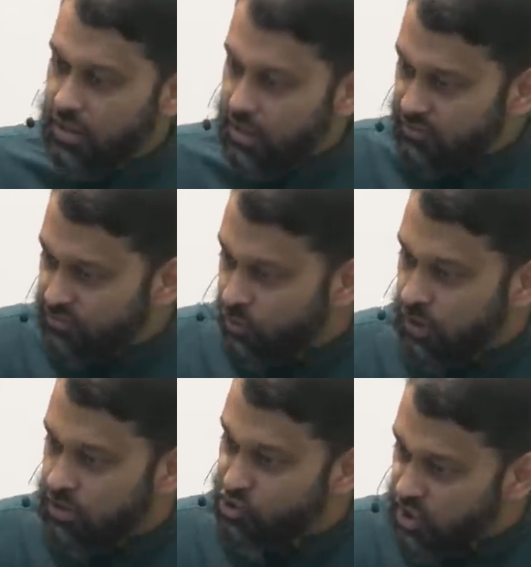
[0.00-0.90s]

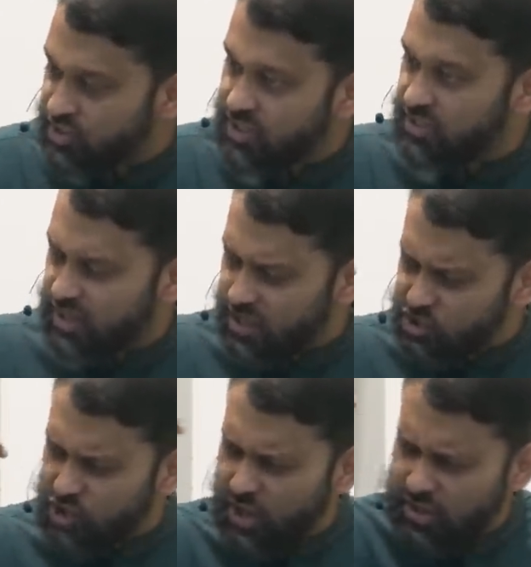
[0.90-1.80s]
full justice that
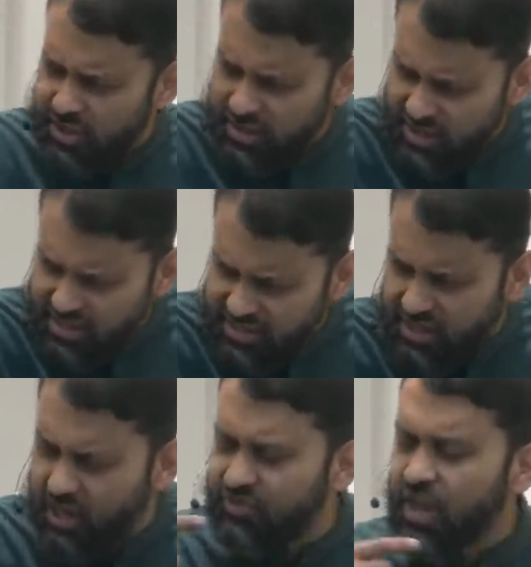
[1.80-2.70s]
inshallah in the next
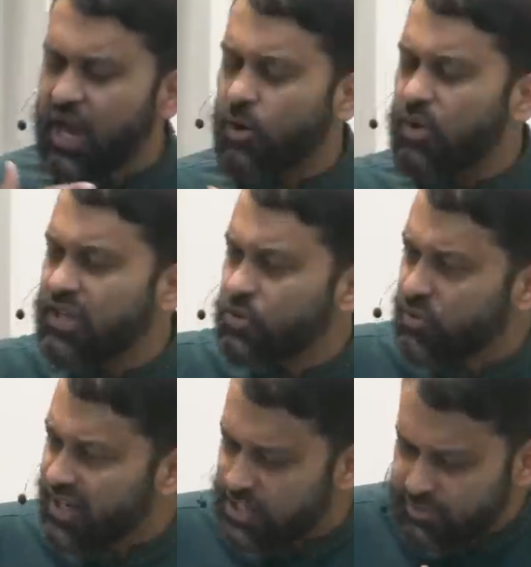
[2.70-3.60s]
life I will get what
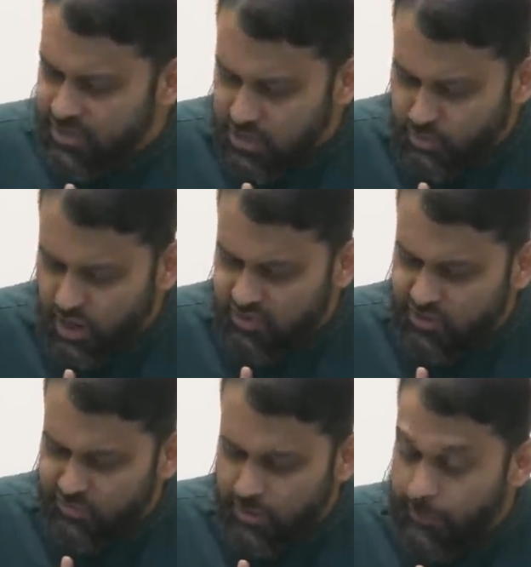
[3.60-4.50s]
has been deprived
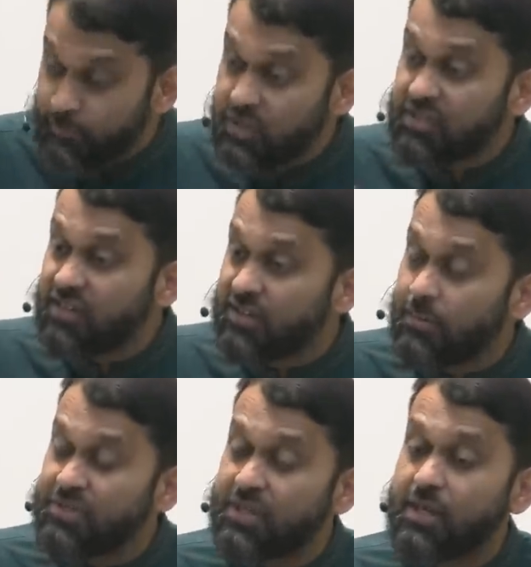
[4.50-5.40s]
of me, this is
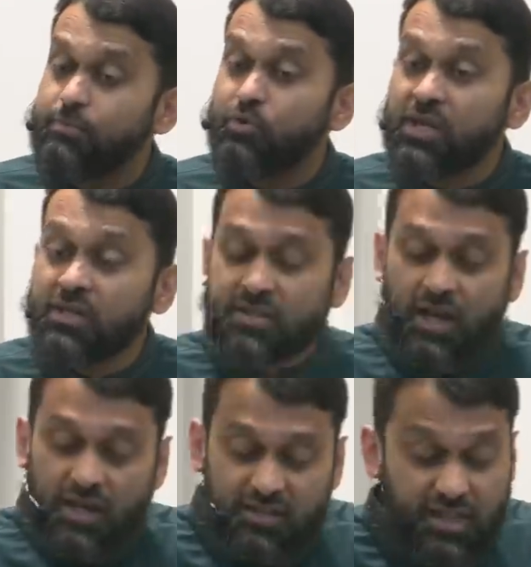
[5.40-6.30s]
something that brings
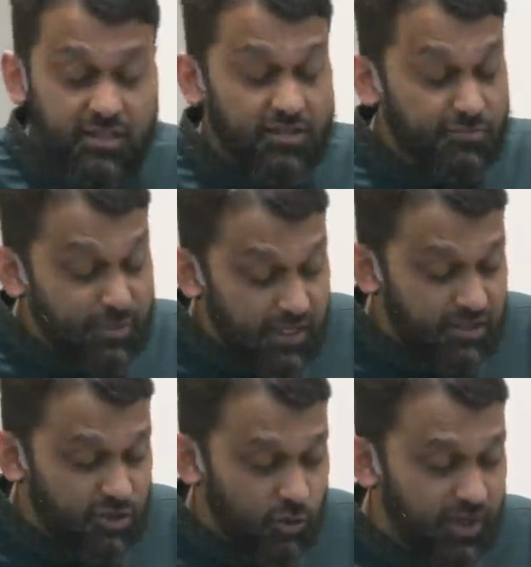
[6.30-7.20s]
a sense of peace
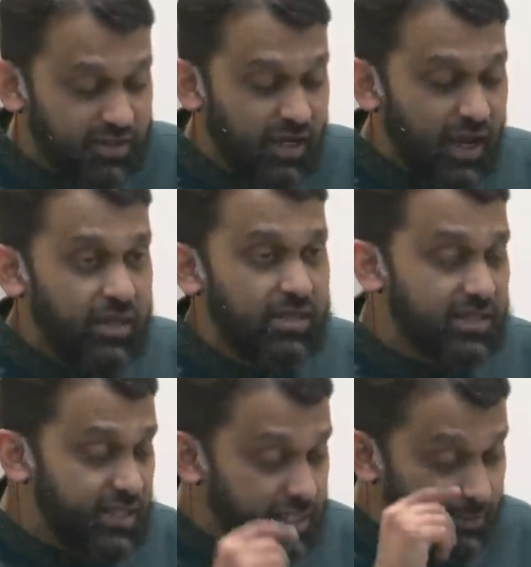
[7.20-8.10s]
to us. And this
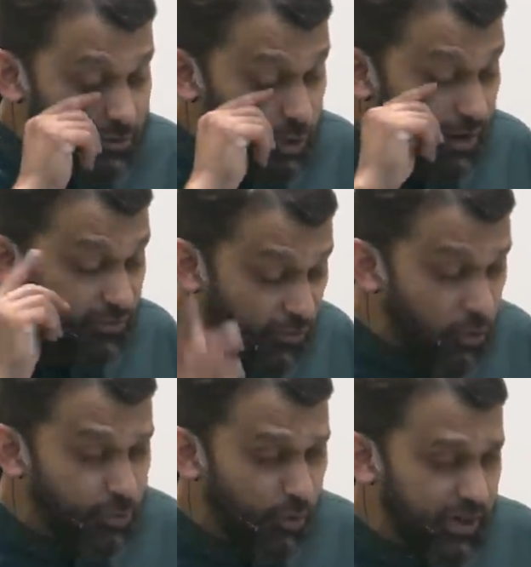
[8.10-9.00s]
leads me to my
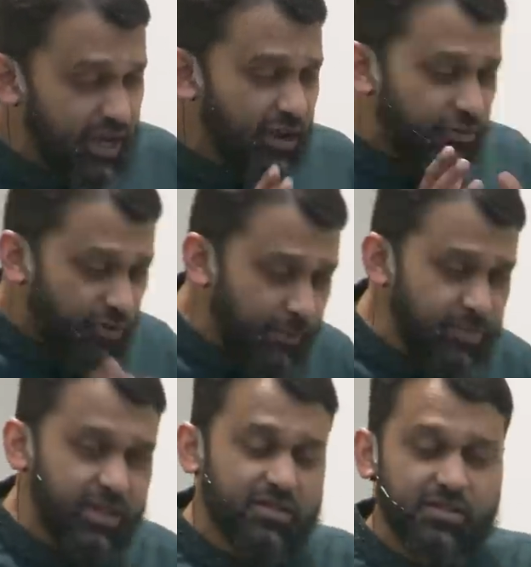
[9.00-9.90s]
fourth point from
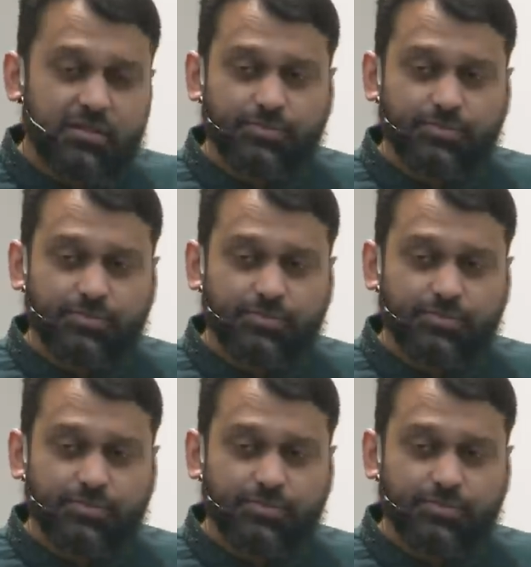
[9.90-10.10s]
this,